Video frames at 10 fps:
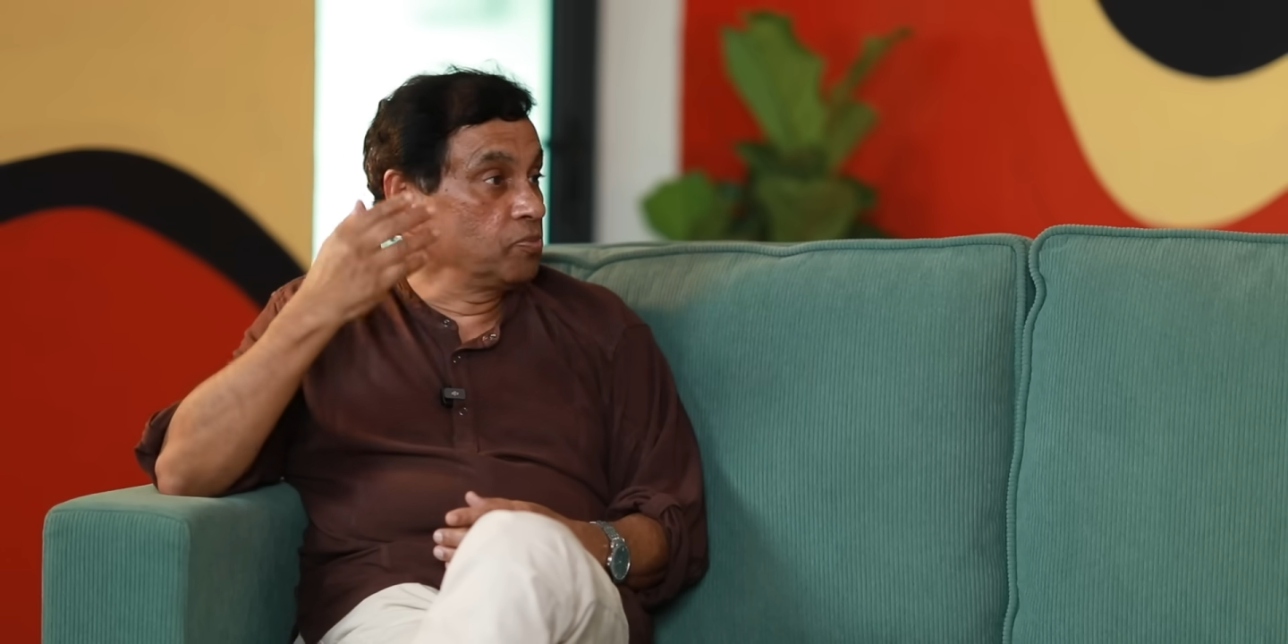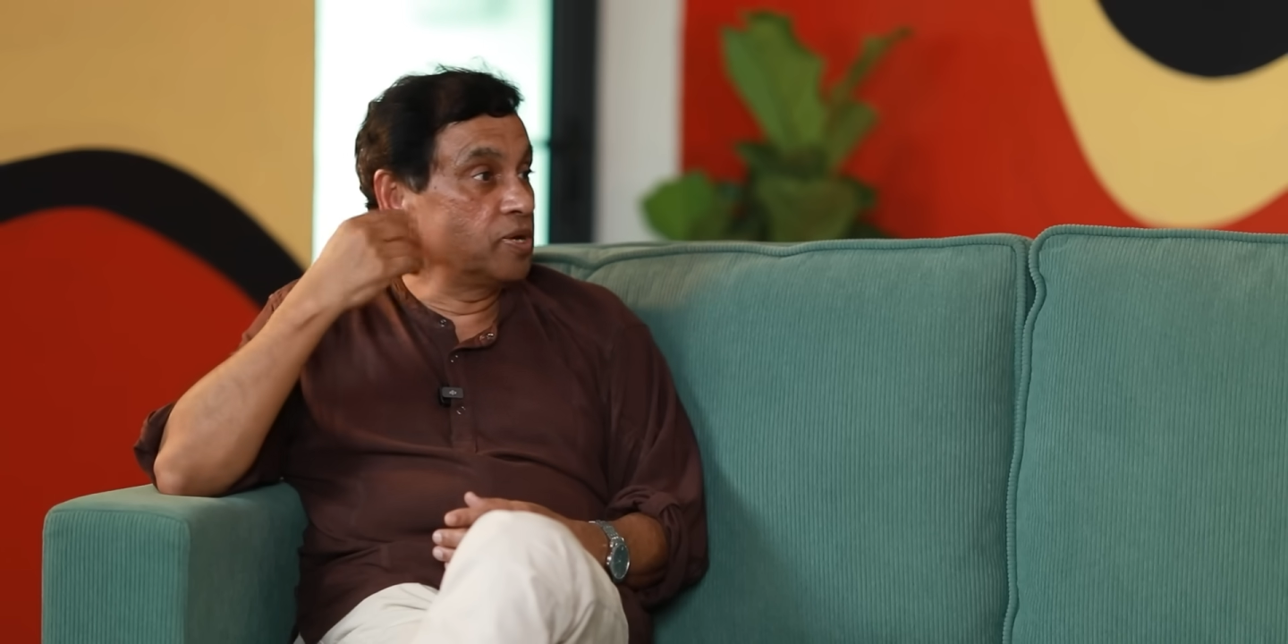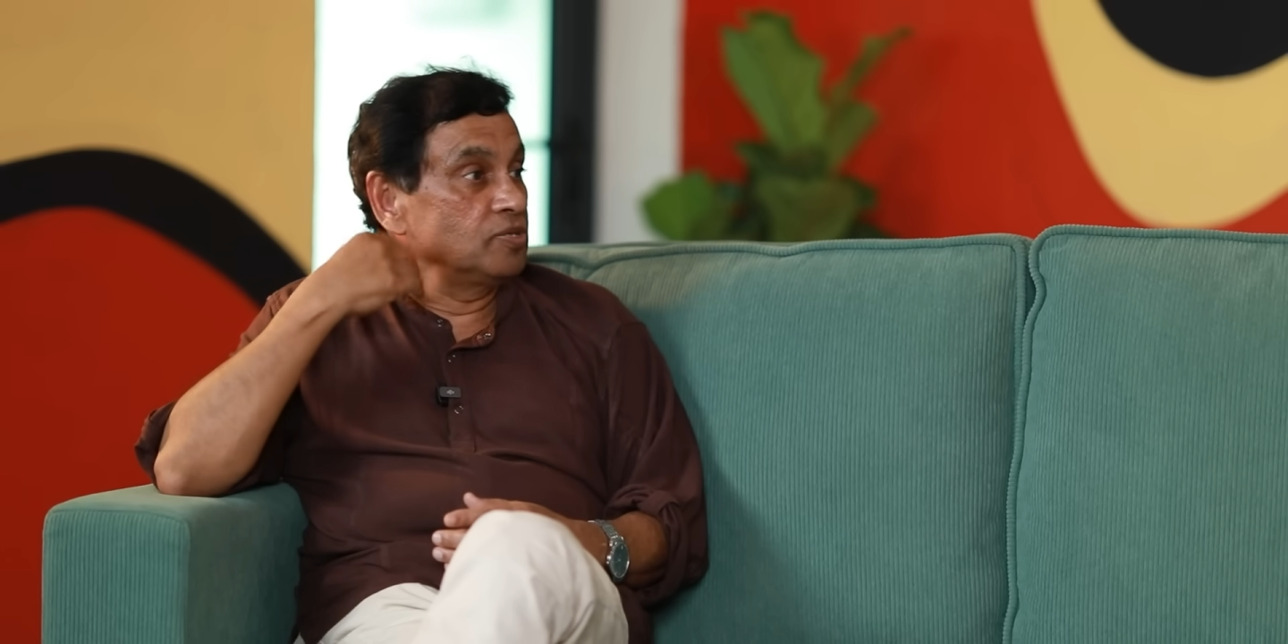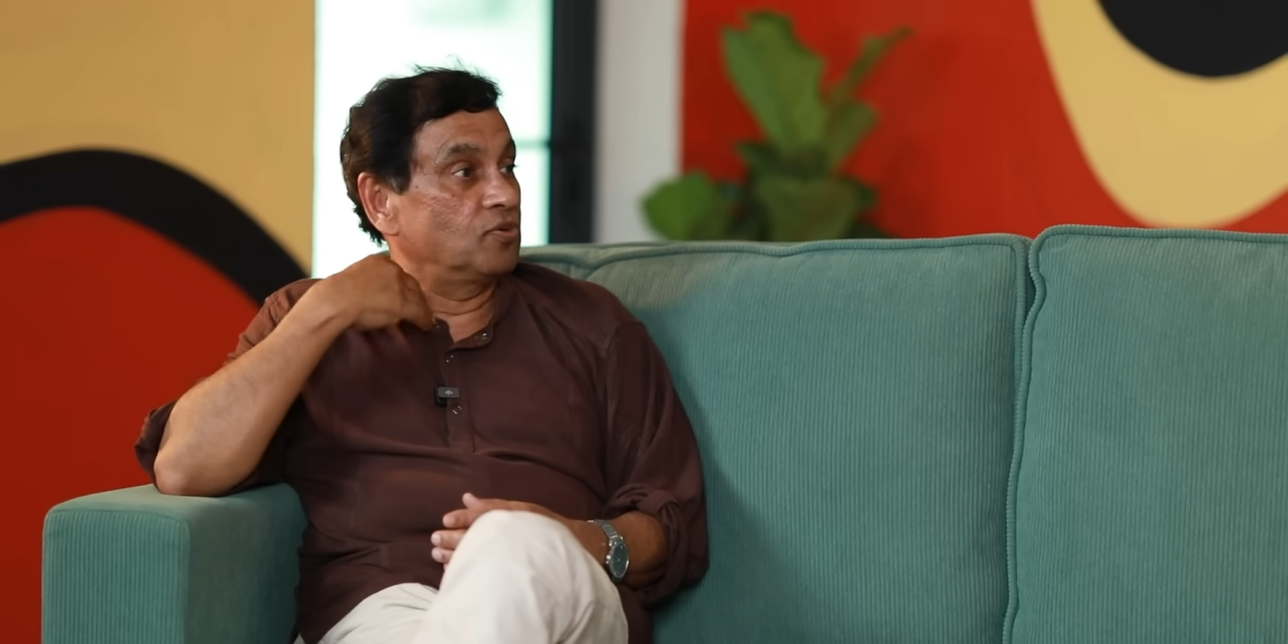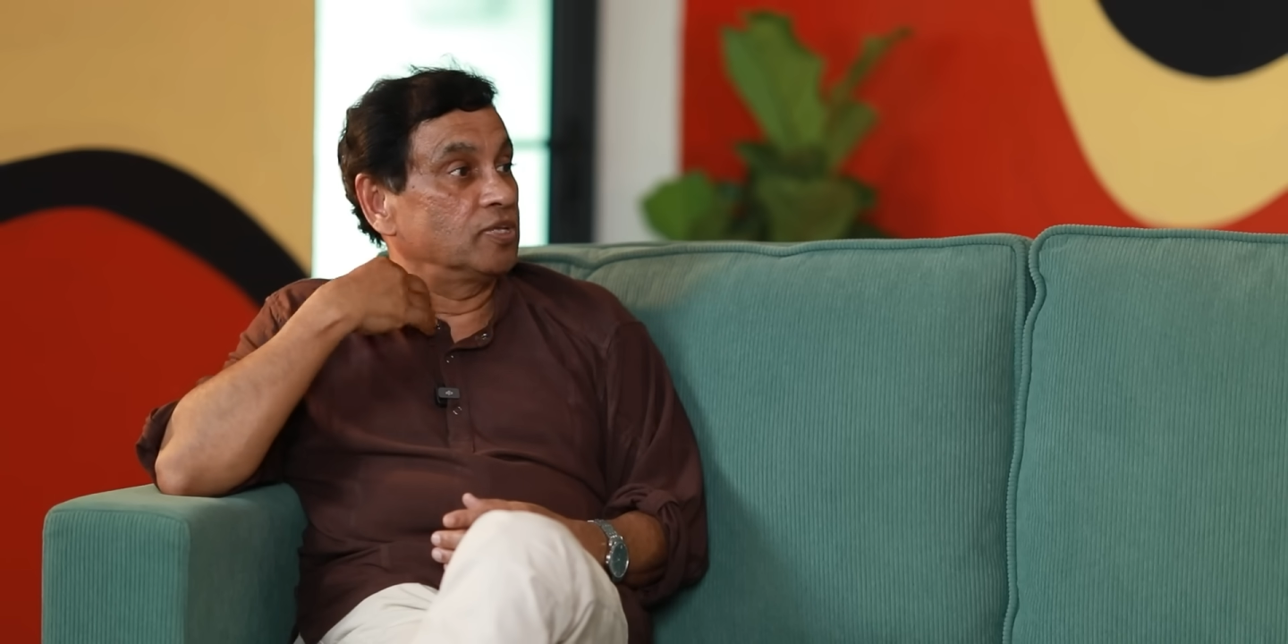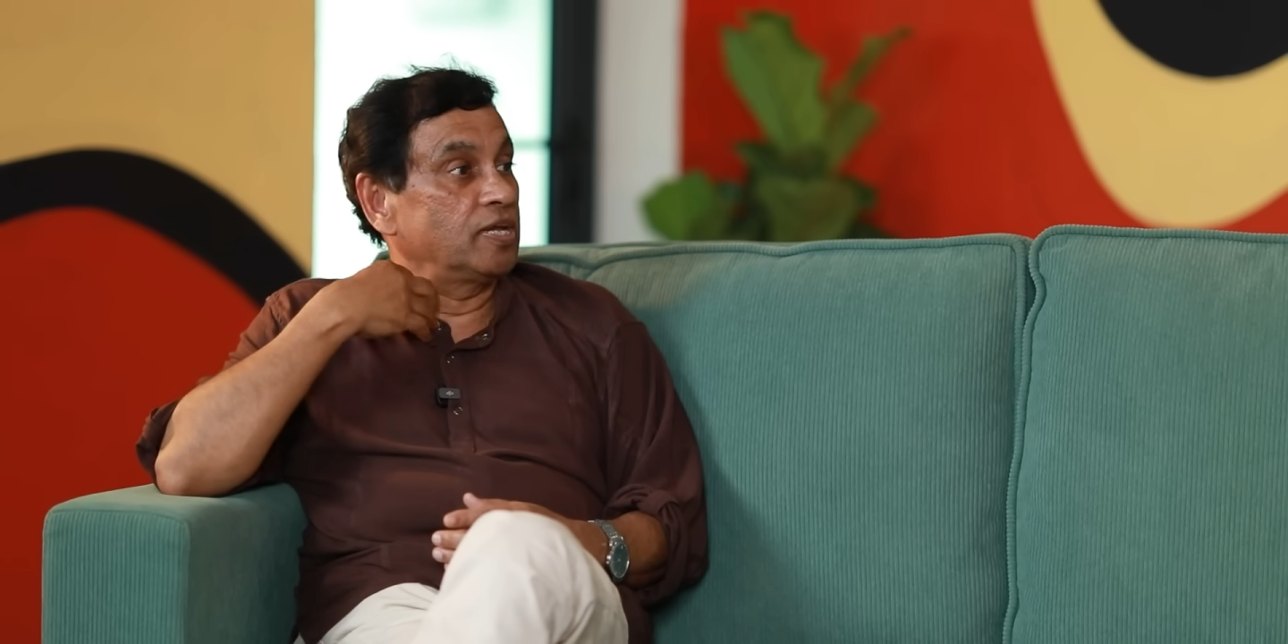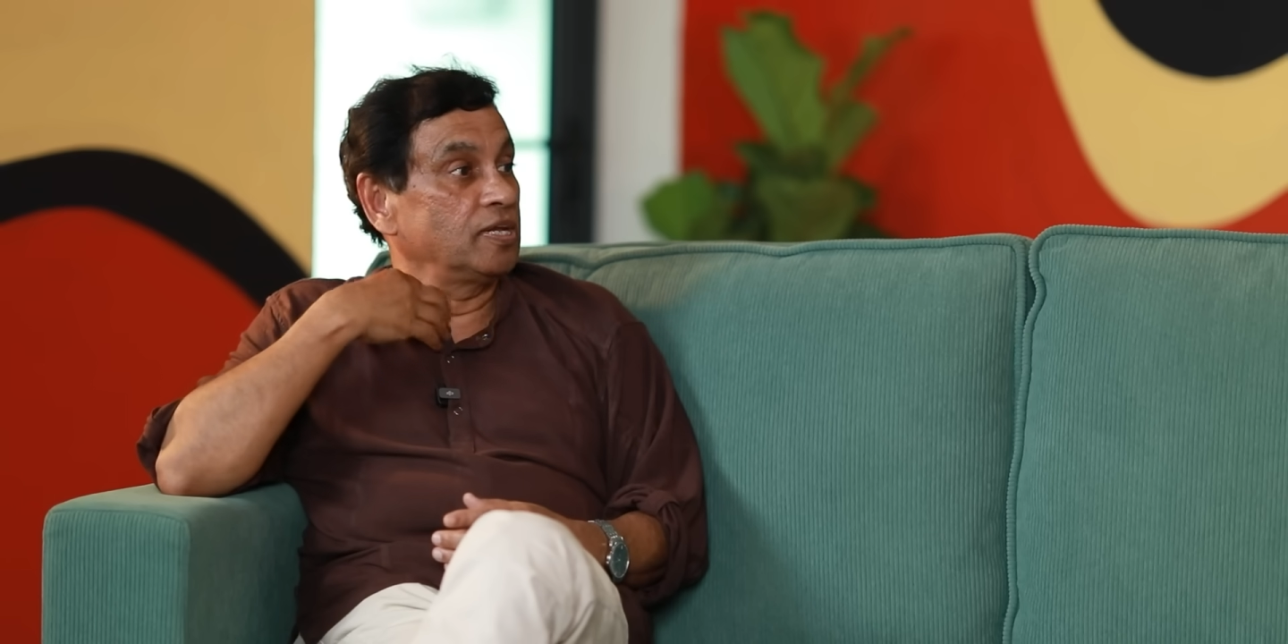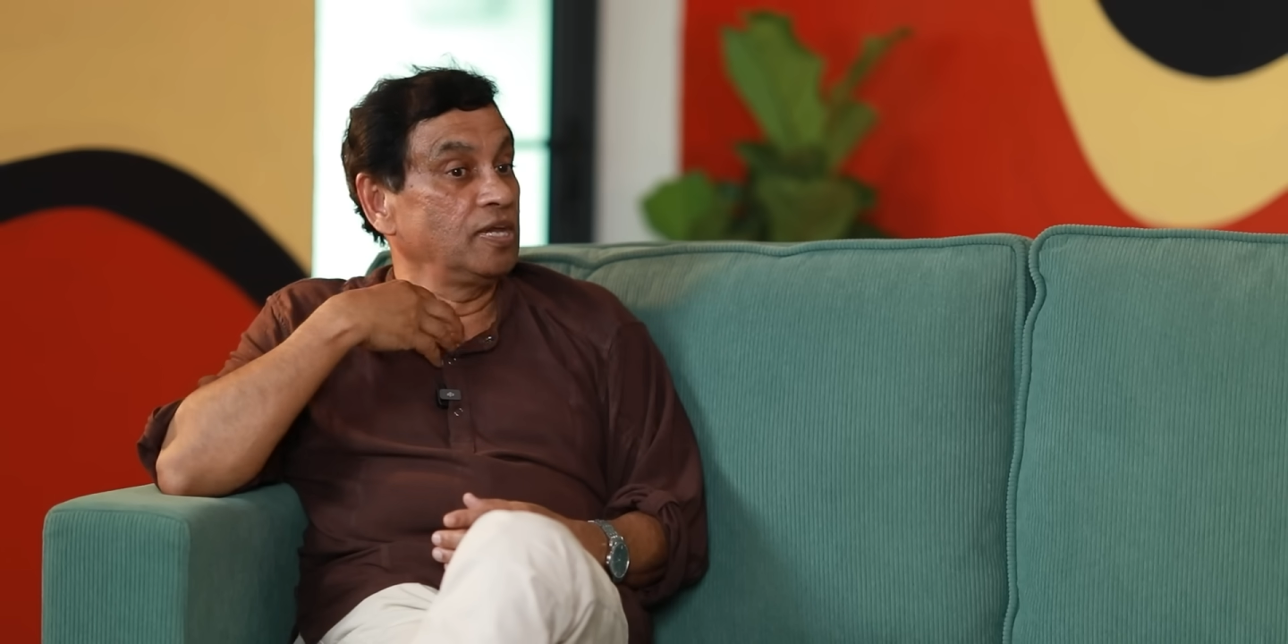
Prize for that,